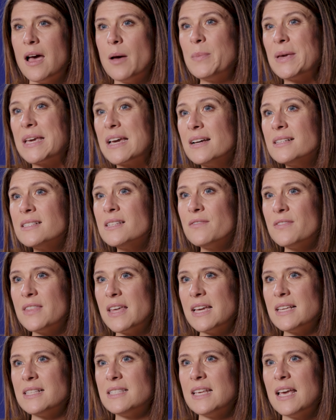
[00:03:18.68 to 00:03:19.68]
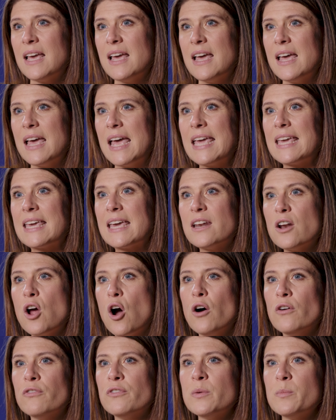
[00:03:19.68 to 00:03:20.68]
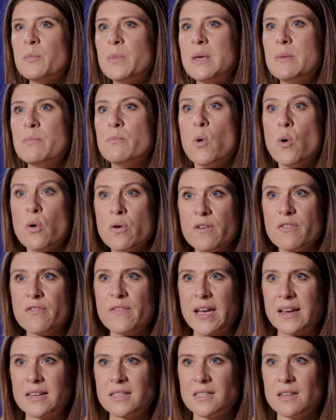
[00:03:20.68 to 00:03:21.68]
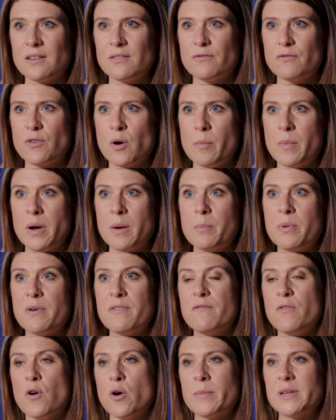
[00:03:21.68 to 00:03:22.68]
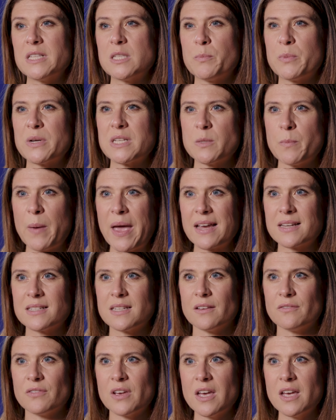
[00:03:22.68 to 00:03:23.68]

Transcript: And because of this, it can often be more effective from a performance perspective